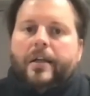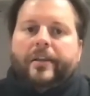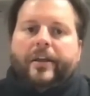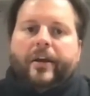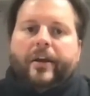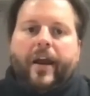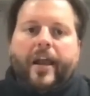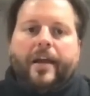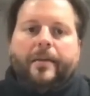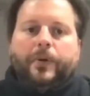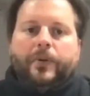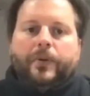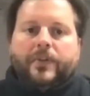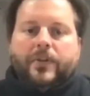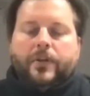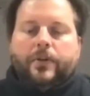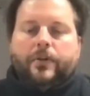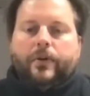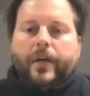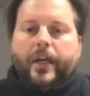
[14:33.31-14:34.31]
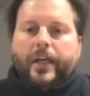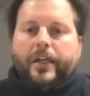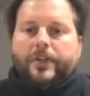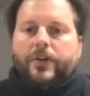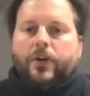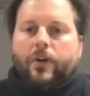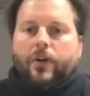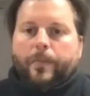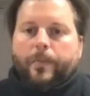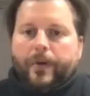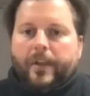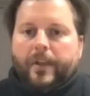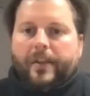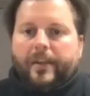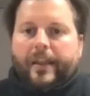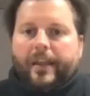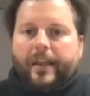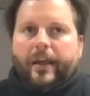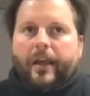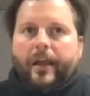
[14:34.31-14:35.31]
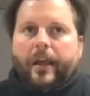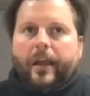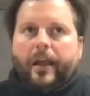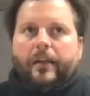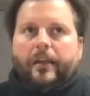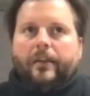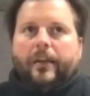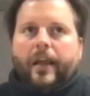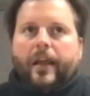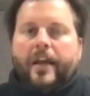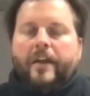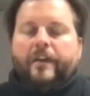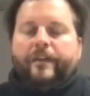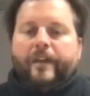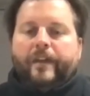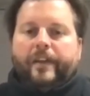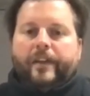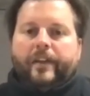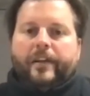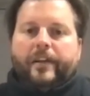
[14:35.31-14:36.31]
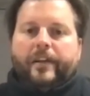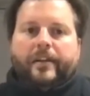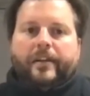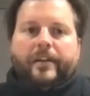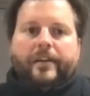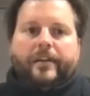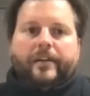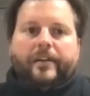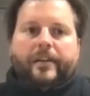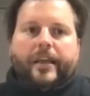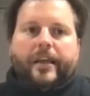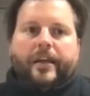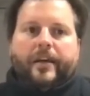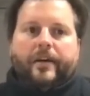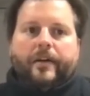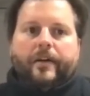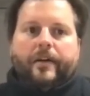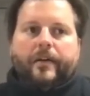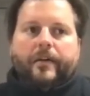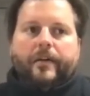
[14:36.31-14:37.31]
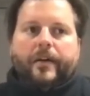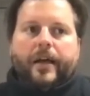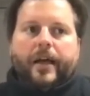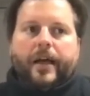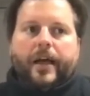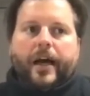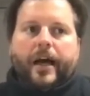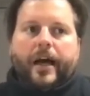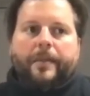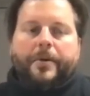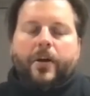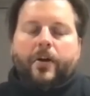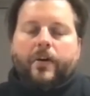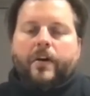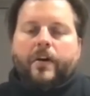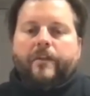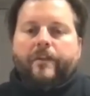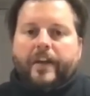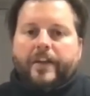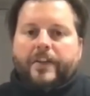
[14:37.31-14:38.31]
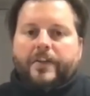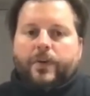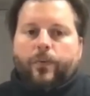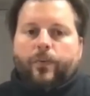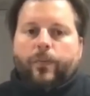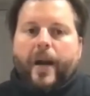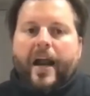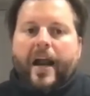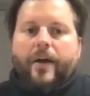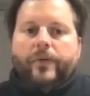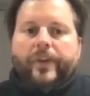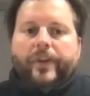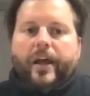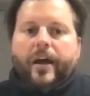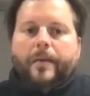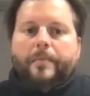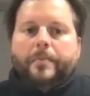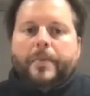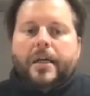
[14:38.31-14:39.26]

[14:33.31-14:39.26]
They're able to interpret the life and their uh, current events around them